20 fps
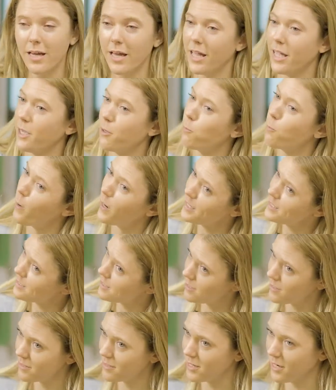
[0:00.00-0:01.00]
a
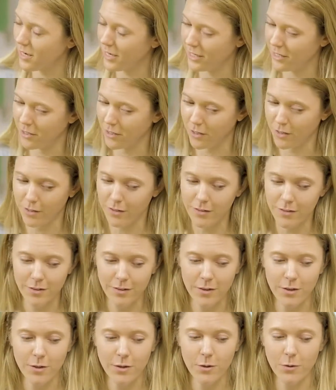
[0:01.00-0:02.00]
white tiger
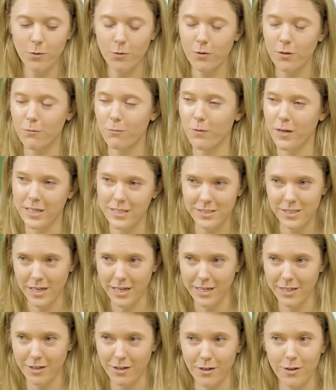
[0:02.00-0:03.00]
or red
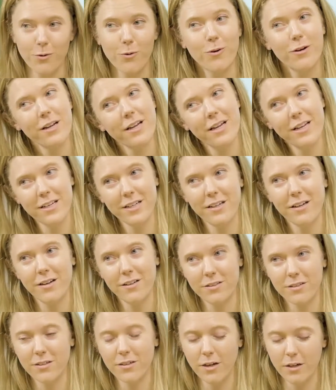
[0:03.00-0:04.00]
tiger or any
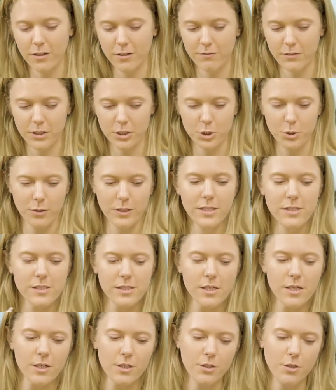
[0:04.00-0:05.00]
other color of your
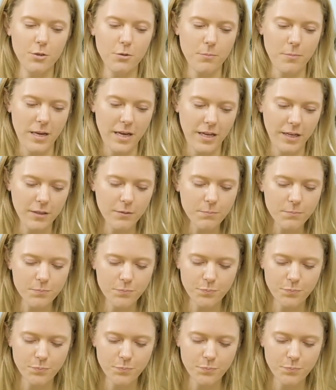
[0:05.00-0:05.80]
choice, you may.